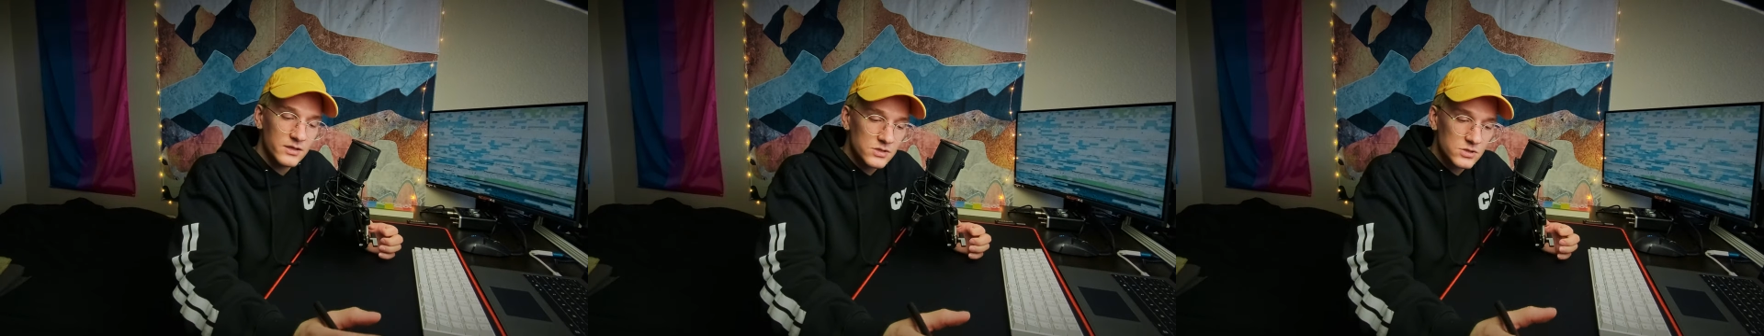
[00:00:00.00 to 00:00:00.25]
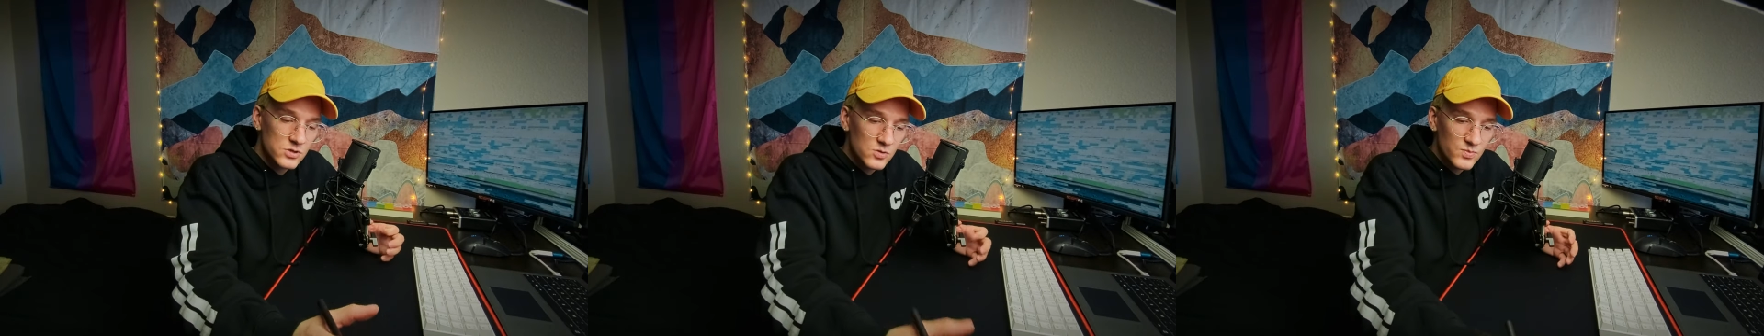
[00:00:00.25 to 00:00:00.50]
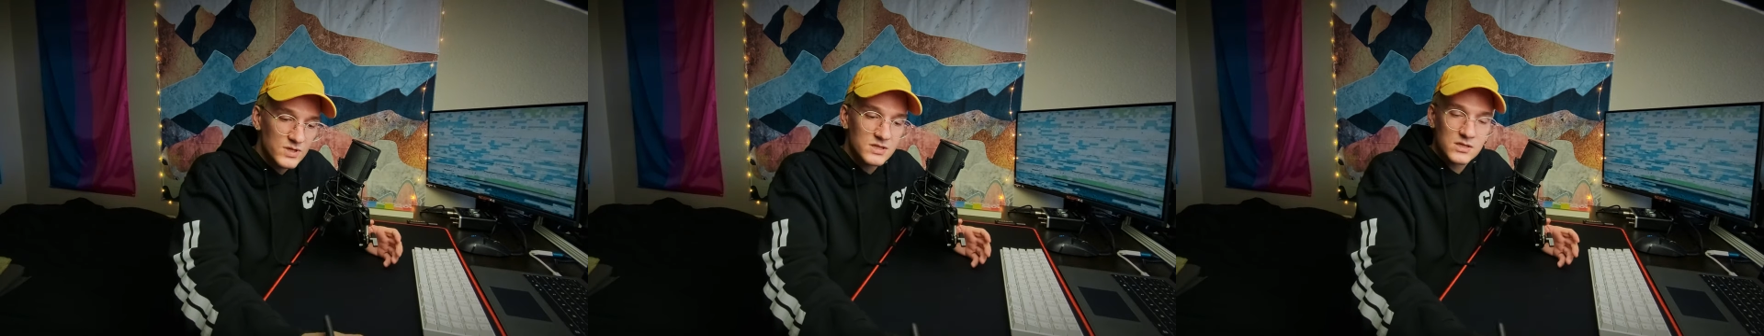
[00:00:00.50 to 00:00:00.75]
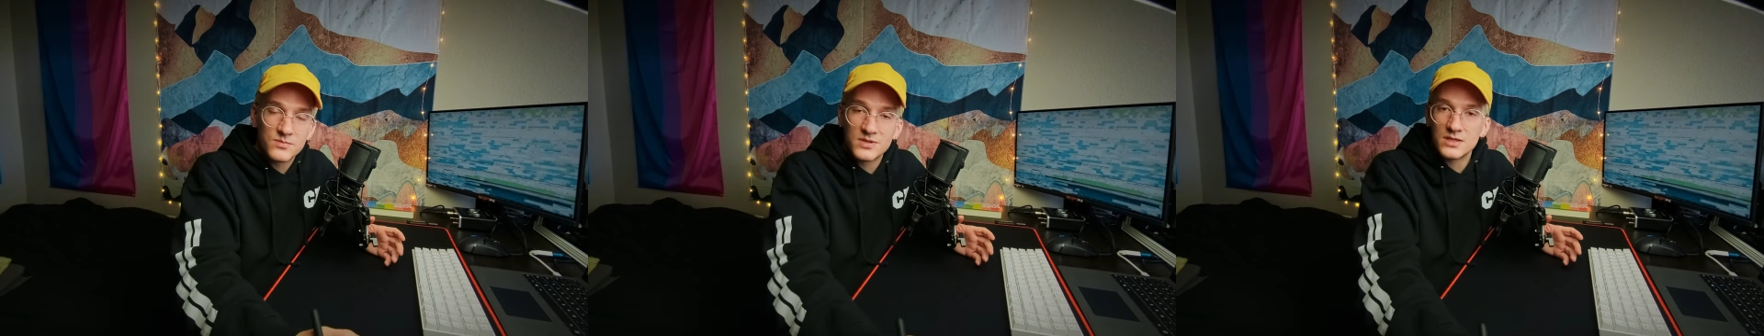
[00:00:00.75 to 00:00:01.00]
It should be
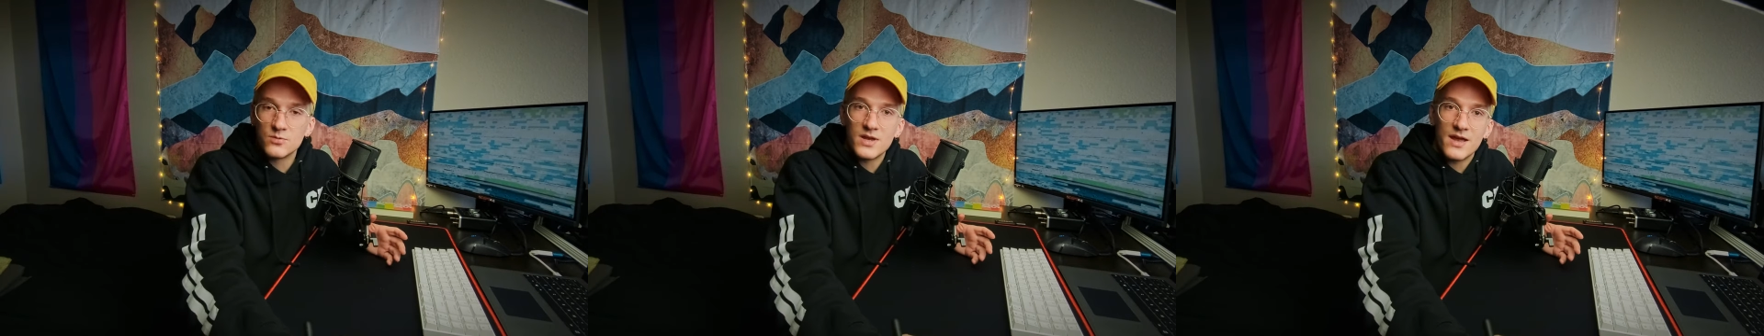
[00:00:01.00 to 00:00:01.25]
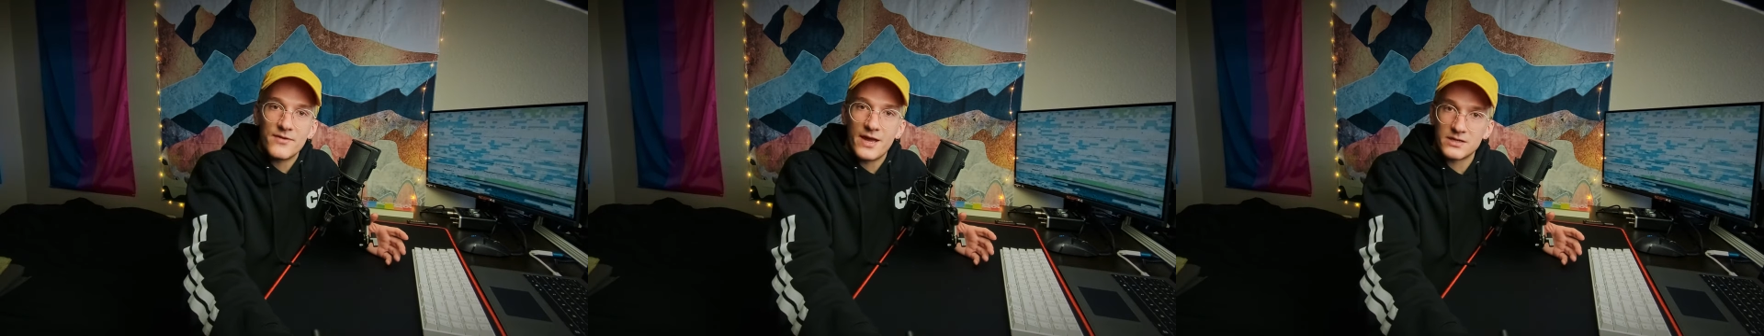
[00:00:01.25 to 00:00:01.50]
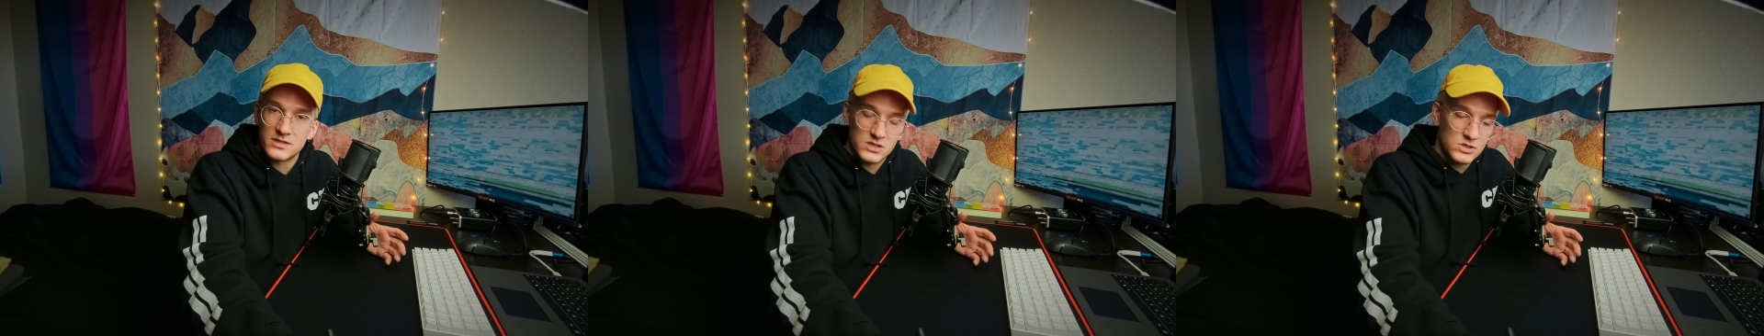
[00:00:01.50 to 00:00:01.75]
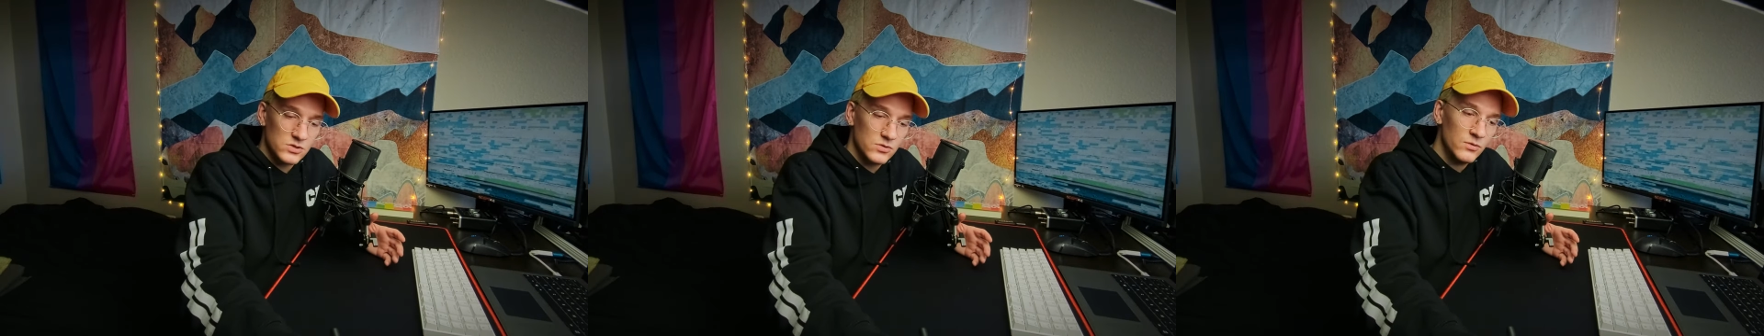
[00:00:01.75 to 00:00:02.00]
something that we have
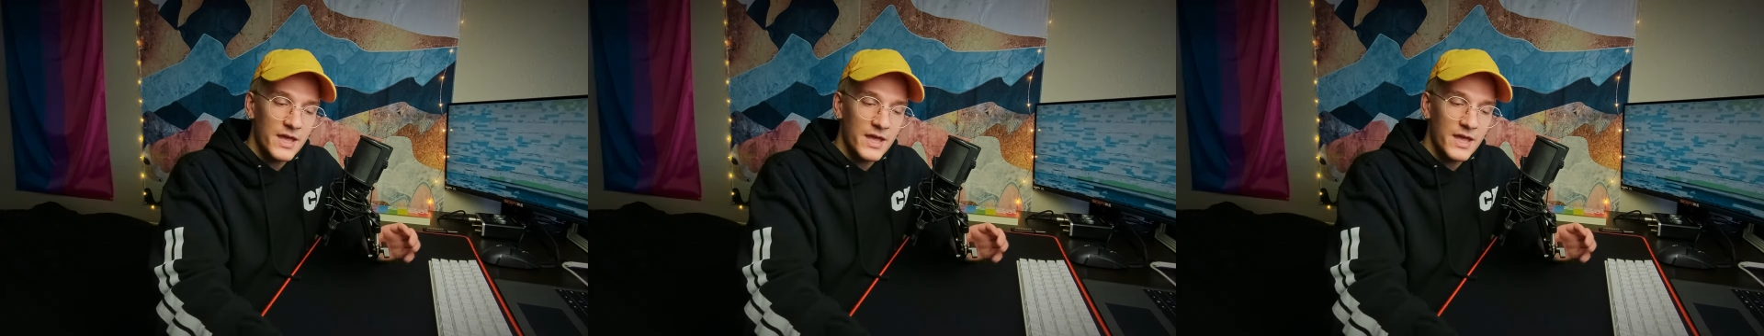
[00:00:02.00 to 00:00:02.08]
access to,